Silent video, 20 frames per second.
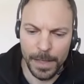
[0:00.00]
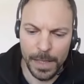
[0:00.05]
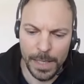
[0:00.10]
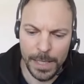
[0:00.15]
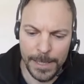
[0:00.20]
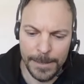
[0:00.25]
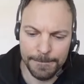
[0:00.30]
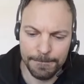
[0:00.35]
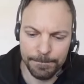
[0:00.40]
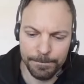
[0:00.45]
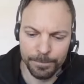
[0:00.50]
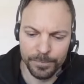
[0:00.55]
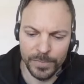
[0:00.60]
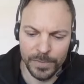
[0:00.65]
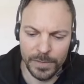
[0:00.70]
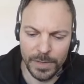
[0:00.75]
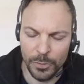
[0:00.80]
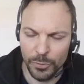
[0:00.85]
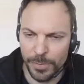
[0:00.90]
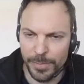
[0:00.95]
Um,
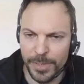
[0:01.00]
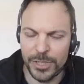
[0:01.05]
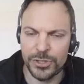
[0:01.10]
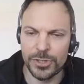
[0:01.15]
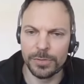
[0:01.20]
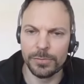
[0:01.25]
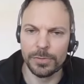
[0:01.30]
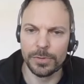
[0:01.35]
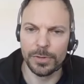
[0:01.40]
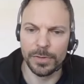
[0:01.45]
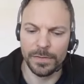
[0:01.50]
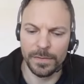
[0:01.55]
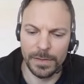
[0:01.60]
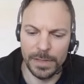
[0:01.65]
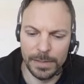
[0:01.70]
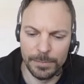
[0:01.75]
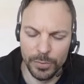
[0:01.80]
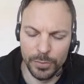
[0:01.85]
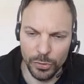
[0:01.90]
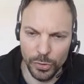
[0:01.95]
now imagine you're not the
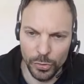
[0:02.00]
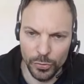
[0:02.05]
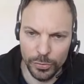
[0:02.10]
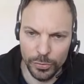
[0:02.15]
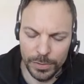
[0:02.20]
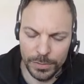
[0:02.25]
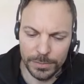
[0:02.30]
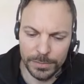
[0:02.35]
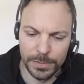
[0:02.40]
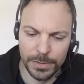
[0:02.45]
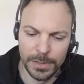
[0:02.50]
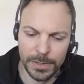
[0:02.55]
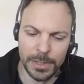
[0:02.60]
landplot owner,